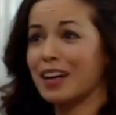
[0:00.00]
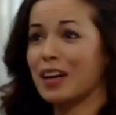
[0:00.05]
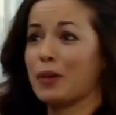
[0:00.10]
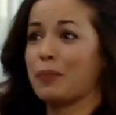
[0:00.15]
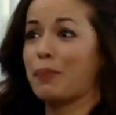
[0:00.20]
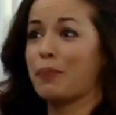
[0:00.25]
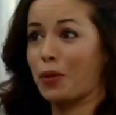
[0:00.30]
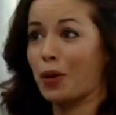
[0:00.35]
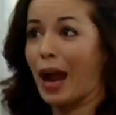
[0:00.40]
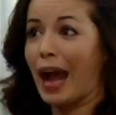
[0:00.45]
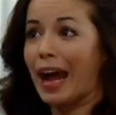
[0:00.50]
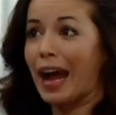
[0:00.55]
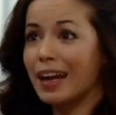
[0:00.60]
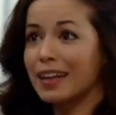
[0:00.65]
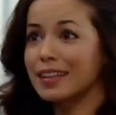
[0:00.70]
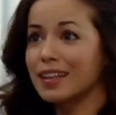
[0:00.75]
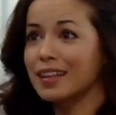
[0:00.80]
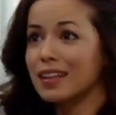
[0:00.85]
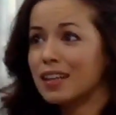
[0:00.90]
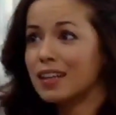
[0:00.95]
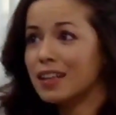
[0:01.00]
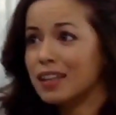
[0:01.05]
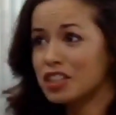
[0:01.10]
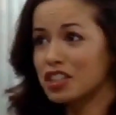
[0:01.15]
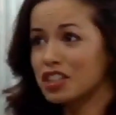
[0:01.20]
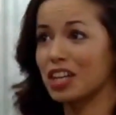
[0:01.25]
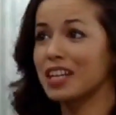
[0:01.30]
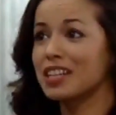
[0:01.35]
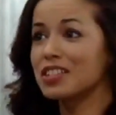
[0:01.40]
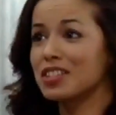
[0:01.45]
Brad?
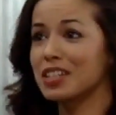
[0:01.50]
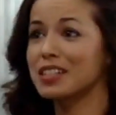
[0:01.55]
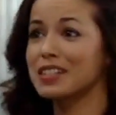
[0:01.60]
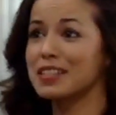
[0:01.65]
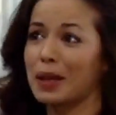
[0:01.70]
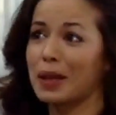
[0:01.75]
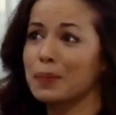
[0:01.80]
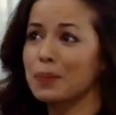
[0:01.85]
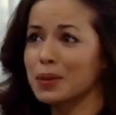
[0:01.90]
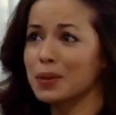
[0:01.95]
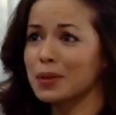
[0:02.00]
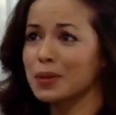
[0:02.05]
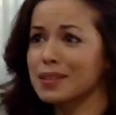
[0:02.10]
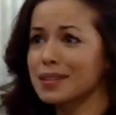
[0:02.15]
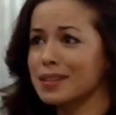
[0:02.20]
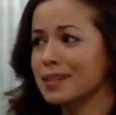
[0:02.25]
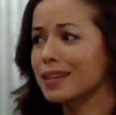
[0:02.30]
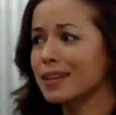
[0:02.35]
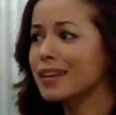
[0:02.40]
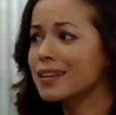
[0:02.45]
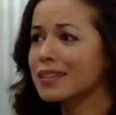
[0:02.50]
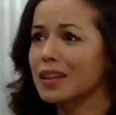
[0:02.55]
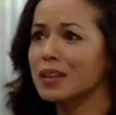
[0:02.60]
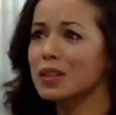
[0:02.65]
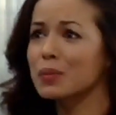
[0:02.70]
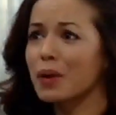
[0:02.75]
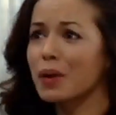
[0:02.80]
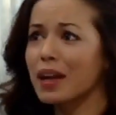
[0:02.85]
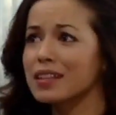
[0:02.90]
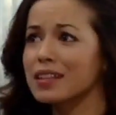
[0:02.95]
Changing diapers, singing
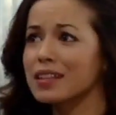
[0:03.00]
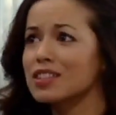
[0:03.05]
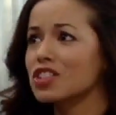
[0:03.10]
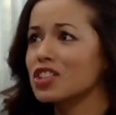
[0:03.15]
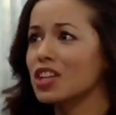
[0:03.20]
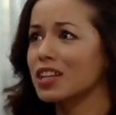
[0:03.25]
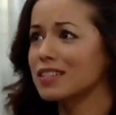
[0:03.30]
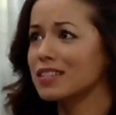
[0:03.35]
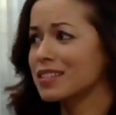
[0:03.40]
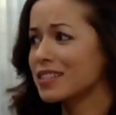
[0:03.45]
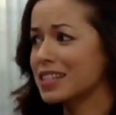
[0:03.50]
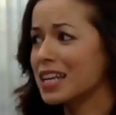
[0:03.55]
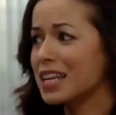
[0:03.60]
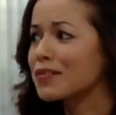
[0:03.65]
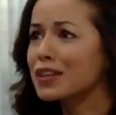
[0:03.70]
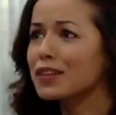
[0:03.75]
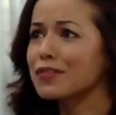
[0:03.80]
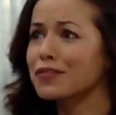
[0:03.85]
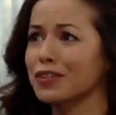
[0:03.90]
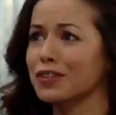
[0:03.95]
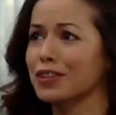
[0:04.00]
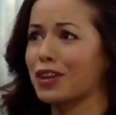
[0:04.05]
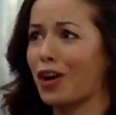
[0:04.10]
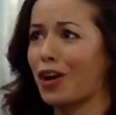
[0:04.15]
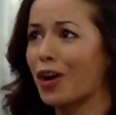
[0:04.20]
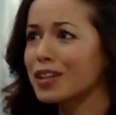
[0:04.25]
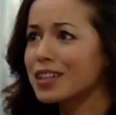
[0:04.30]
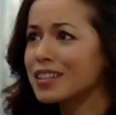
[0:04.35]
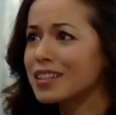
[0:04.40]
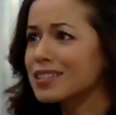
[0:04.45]
lullabies, saving for
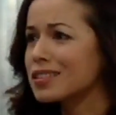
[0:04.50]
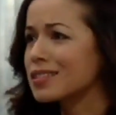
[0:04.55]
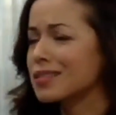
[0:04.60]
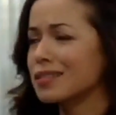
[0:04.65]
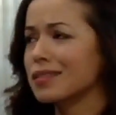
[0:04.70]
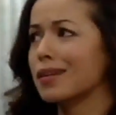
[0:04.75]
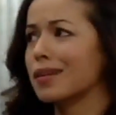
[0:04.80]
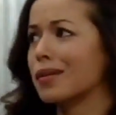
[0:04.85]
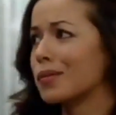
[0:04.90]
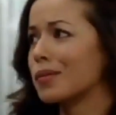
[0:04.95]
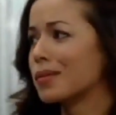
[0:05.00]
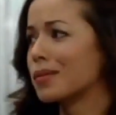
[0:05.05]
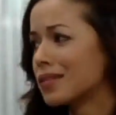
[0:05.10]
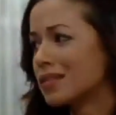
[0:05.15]
college? No.